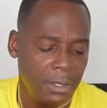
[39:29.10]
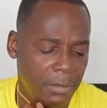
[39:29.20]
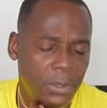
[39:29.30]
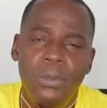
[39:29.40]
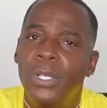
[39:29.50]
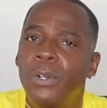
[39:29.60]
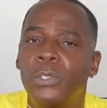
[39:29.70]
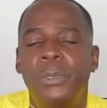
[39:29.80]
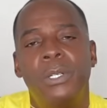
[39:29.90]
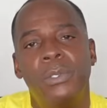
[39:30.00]
But who knows
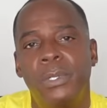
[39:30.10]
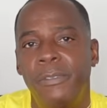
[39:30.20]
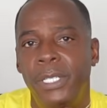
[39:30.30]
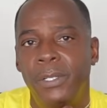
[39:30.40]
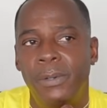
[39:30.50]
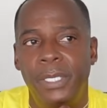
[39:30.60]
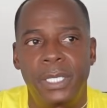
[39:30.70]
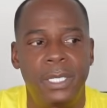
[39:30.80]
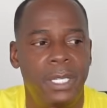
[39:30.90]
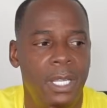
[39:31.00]
when we're gonna do a video
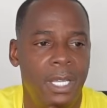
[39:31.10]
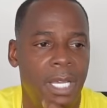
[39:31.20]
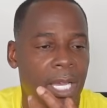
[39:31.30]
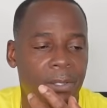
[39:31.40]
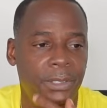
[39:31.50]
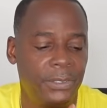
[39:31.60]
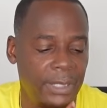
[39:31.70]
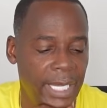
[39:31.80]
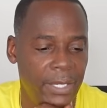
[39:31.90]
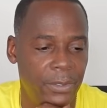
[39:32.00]
again? I'll just
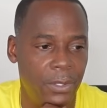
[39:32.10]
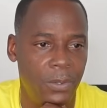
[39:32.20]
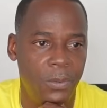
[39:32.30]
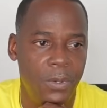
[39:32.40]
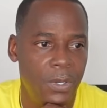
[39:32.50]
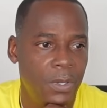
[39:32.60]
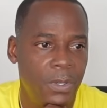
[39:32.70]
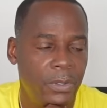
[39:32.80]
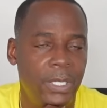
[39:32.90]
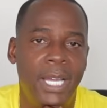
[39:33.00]
say, you know,
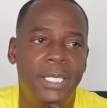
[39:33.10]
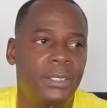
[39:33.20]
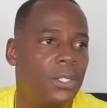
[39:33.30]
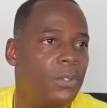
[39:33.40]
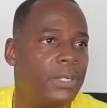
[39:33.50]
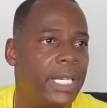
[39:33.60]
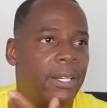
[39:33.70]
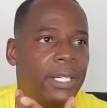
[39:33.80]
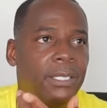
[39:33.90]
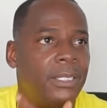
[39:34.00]
you guys know
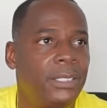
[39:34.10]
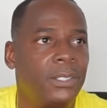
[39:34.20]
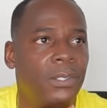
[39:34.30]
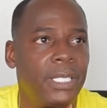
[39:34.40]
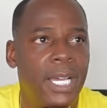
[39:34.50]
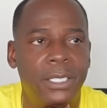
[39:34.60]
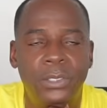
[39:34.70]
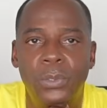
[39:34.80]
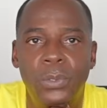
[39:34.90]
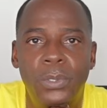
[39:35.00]
Darian, he's only out of
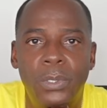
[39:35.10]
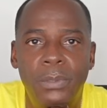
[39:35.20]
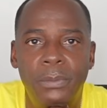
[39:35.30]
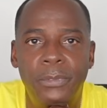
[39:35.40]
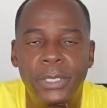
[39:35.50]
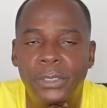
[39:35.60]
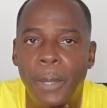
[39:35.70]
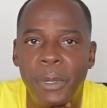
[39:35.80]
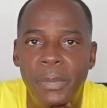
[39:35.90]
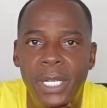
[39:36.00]
school for the
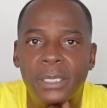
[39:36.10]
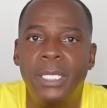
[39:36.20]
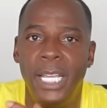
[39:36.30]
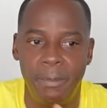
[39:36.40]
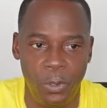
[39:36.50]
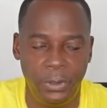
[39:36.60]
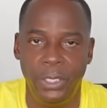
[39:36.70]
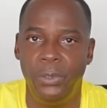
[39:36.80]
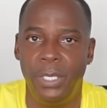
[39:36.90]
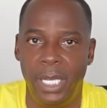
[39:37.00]
summer months, like most
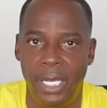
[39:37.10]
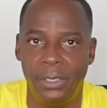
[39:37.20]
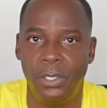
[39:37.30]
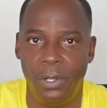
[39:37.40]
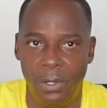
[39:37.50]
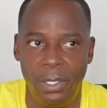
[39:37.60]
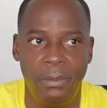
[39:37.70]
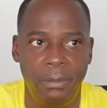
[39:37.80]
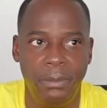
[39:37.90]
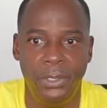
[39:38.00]
of you guys
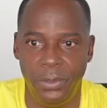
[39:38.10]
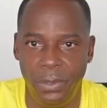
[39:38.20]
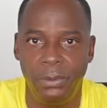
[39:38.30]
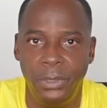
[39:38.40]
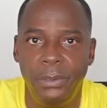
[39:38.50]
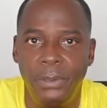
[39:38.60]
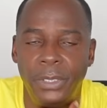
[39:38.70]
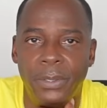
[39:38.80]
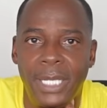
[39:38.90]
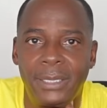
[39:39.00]
are. You you
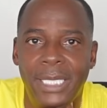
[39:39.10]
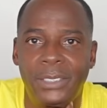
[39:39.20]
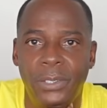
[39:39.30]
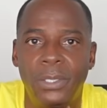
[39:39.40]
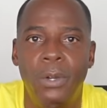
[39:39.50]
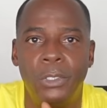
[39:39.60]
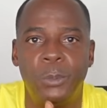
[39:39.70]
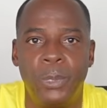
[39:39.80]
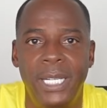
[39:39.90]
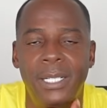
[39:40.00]
know that that's your
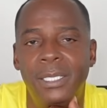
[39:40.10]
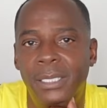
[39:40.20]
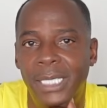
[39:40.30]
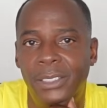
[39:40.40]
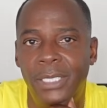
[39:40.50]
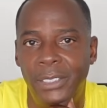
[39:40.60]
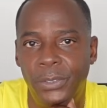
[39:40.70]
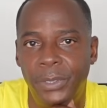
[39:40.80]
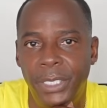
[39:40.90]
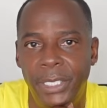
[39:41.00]
longest break that that
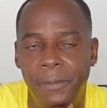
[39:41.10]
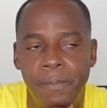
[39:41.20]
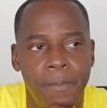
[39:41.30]
you get.